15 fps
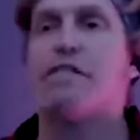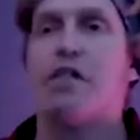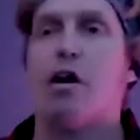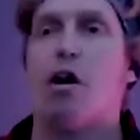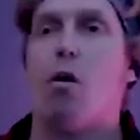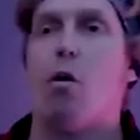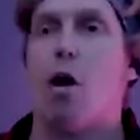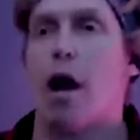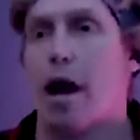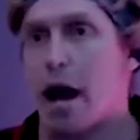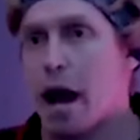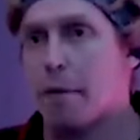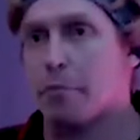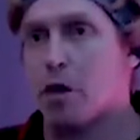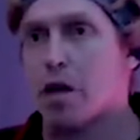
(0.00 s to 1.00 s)
even though
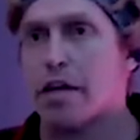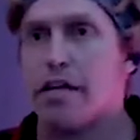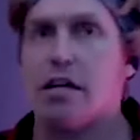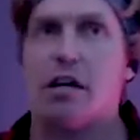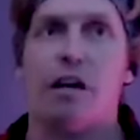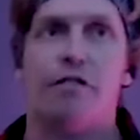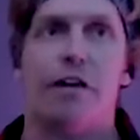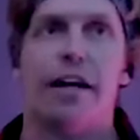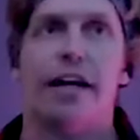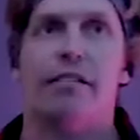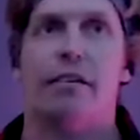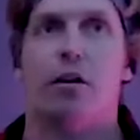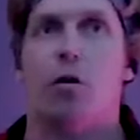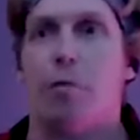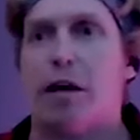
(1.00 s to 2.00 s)
I'm lucky enough I
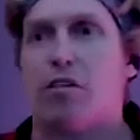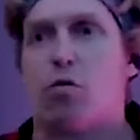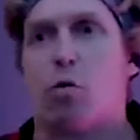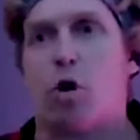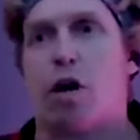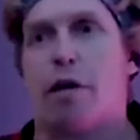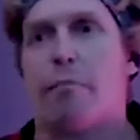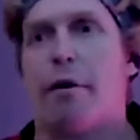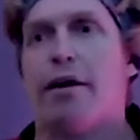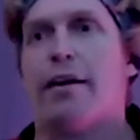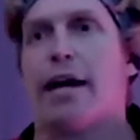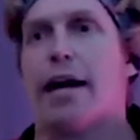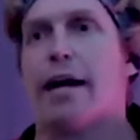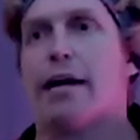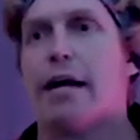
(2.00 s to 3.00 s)
get to go back to work on
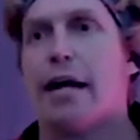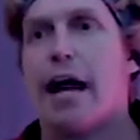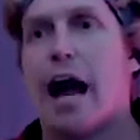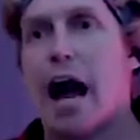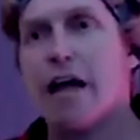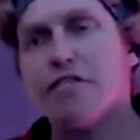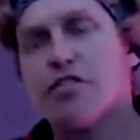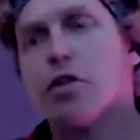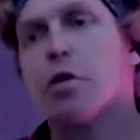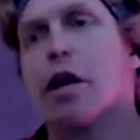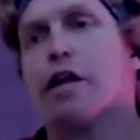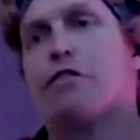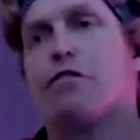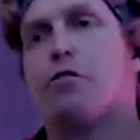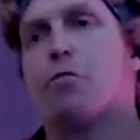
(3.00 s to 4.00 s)
Monday, I've still
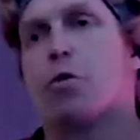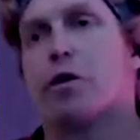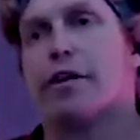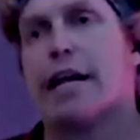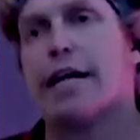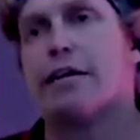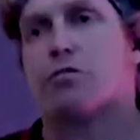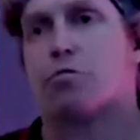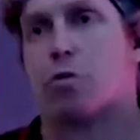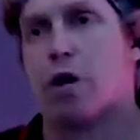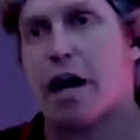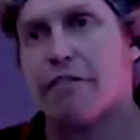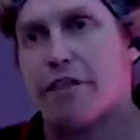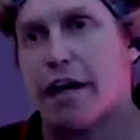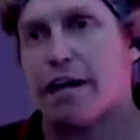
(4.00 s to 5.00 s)
got a few more days
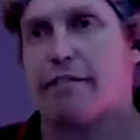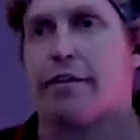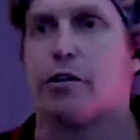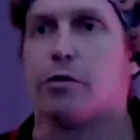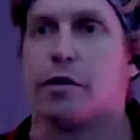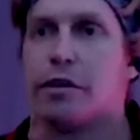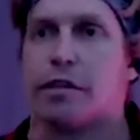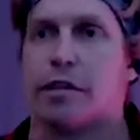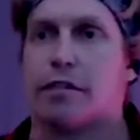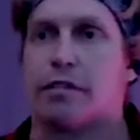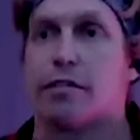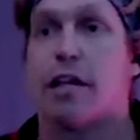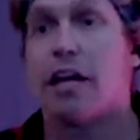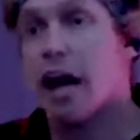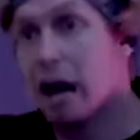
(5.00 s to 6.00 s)
where I've got to deal with
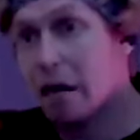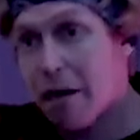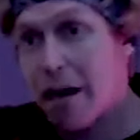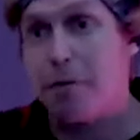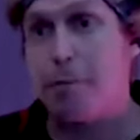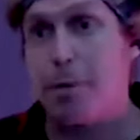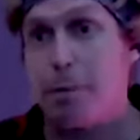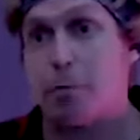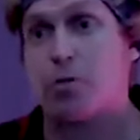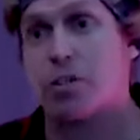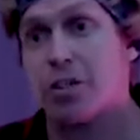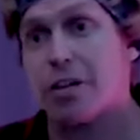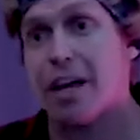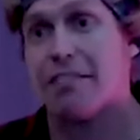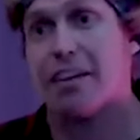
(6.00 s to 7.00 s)
this. A lot of people
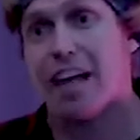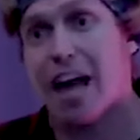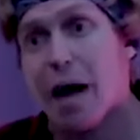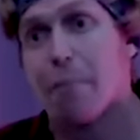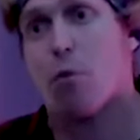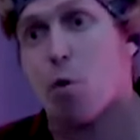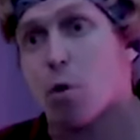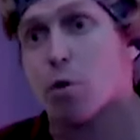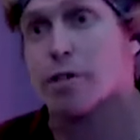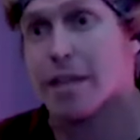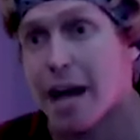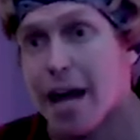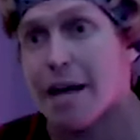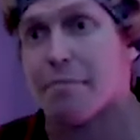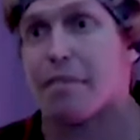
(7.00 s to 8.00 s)
still have a lot more
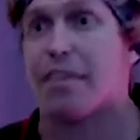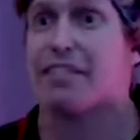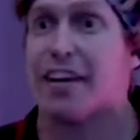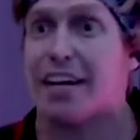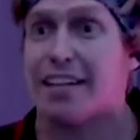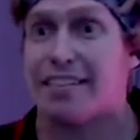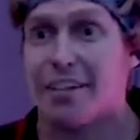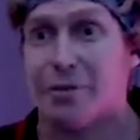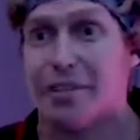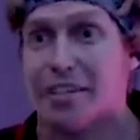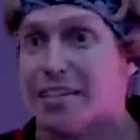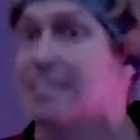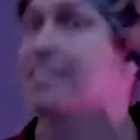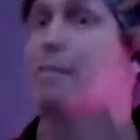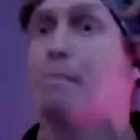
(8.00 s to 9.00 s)
time that they've got to deal with
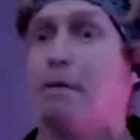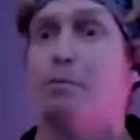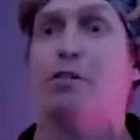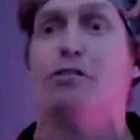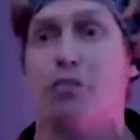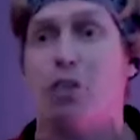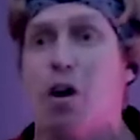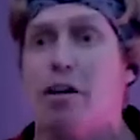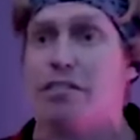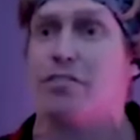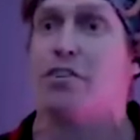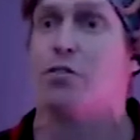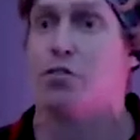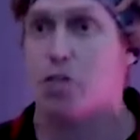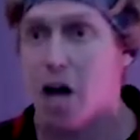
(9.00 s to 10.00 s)
this. Some people have
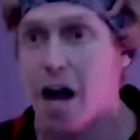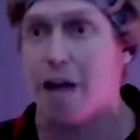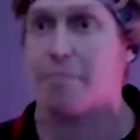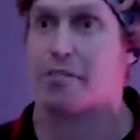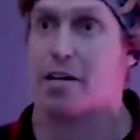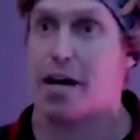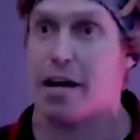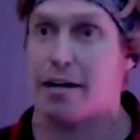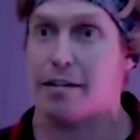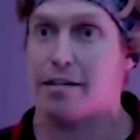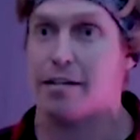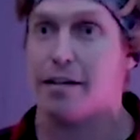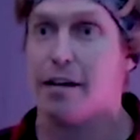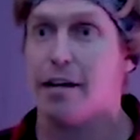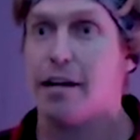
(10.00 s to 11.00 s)
lost their jobs,
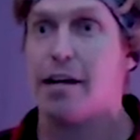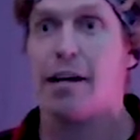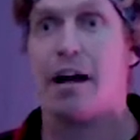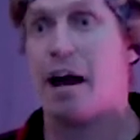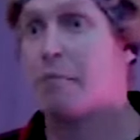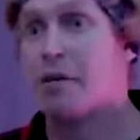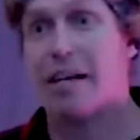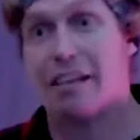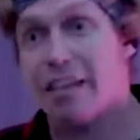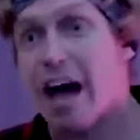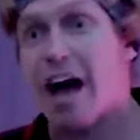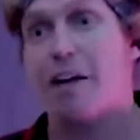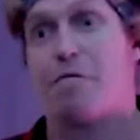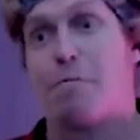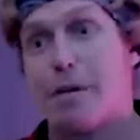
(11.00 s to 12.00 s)
guys. I mean, a
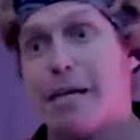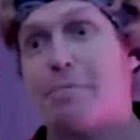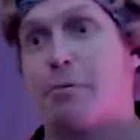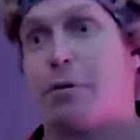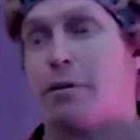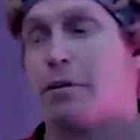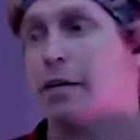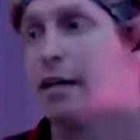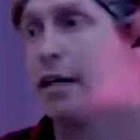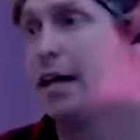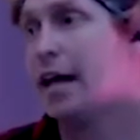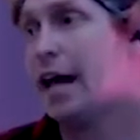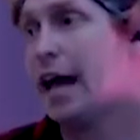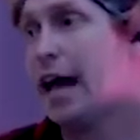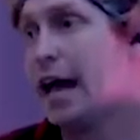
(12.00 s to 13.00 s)
lot of people.
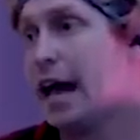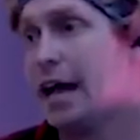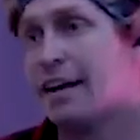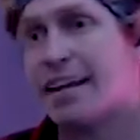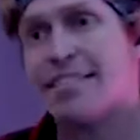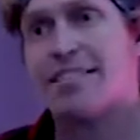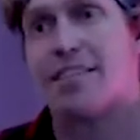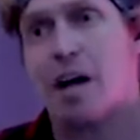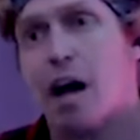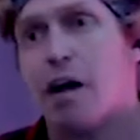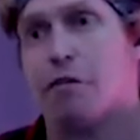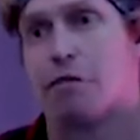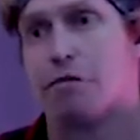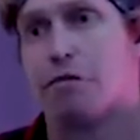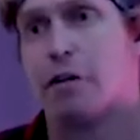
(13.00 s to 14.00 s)
And, that's
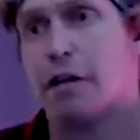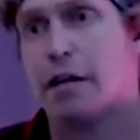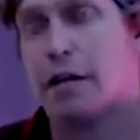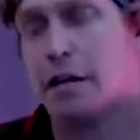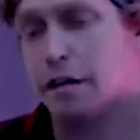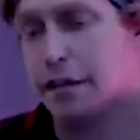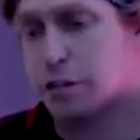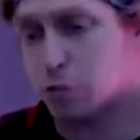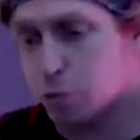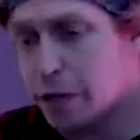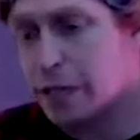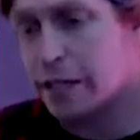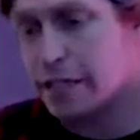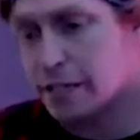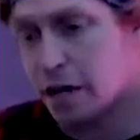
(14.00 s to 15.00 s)
tough. That's
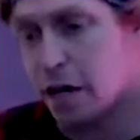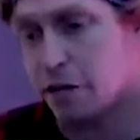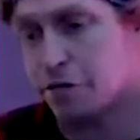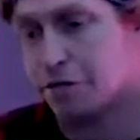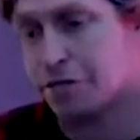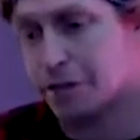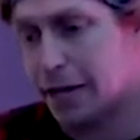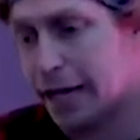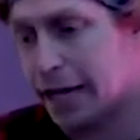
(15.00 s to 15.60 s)
really tough.